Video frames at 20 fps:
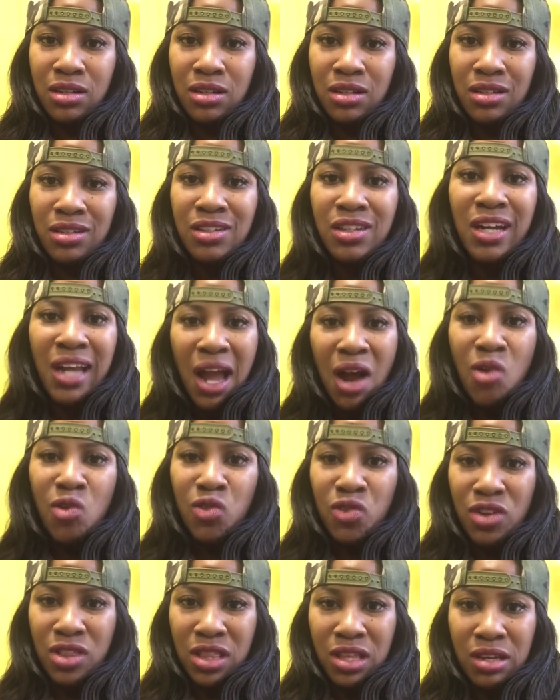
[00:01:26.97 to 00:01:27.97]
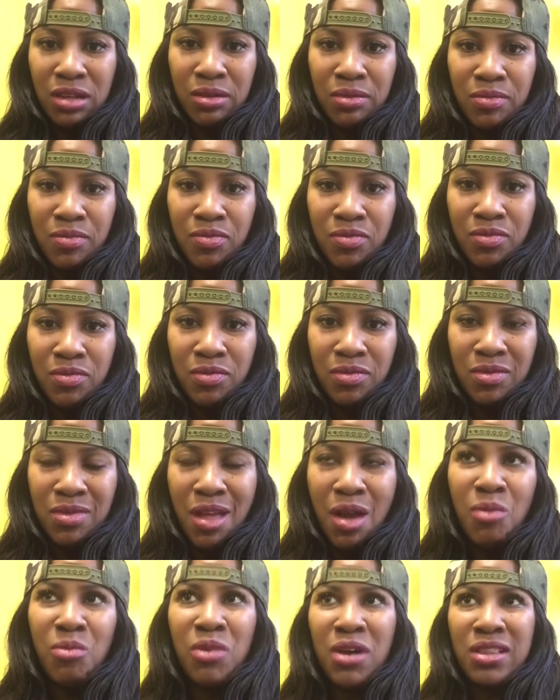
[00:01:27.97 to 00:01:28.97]
look out for them,
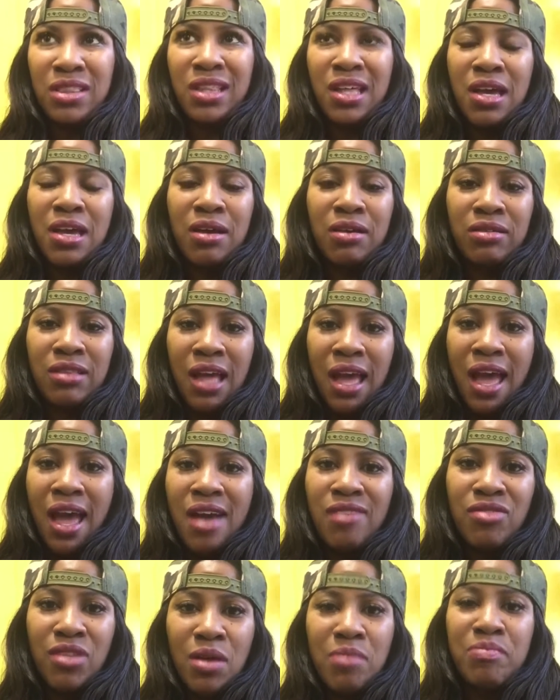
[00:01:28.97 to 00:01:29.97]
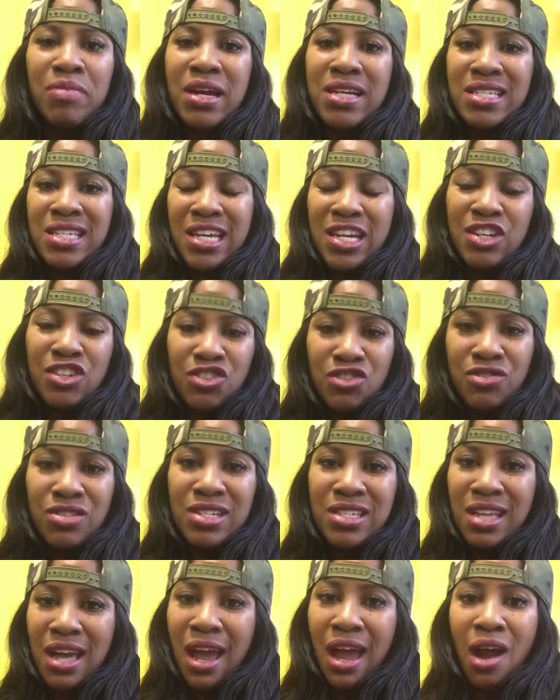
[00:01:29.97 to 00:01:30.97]
that have their best
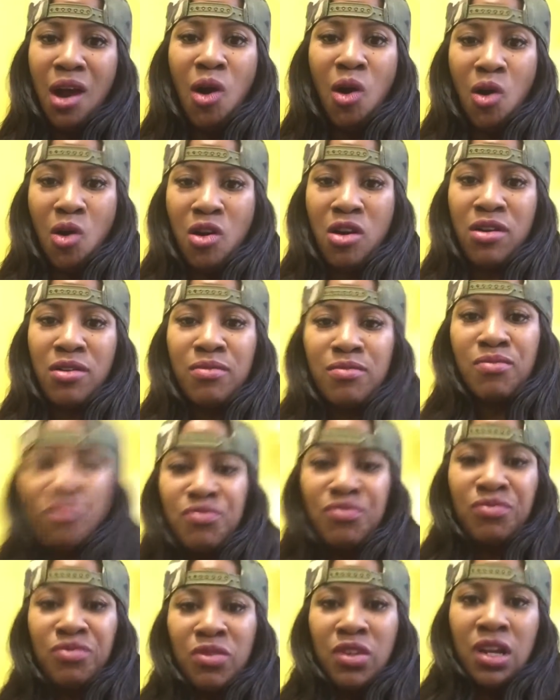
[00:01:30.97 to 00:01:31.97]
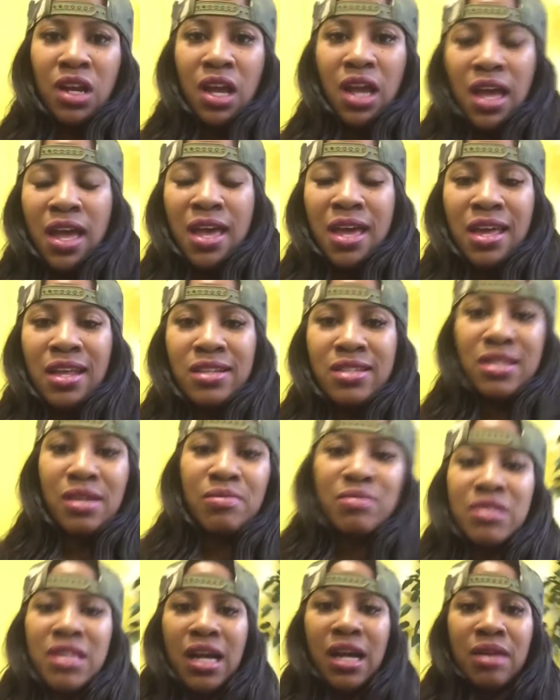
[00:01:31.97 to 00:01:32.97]
interests at heart. And
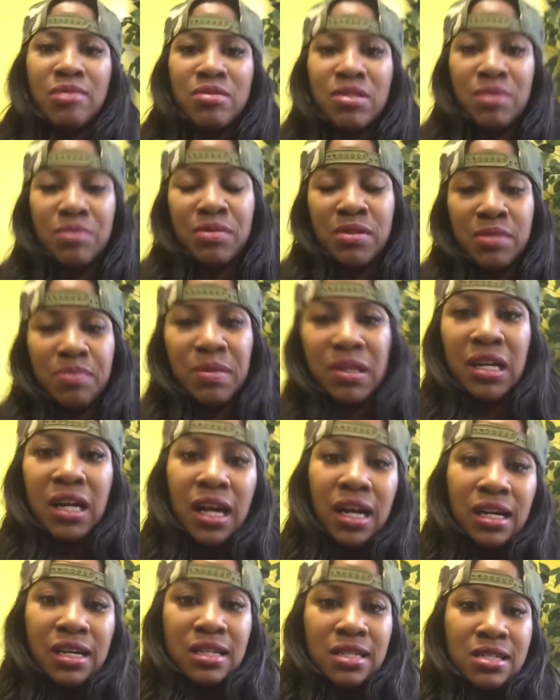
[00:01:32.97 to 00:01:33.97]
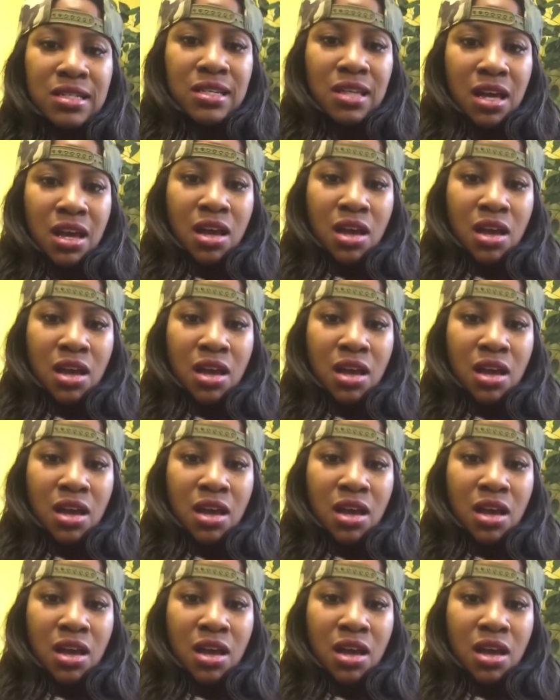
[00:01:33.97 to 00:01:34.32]
sometimes it's because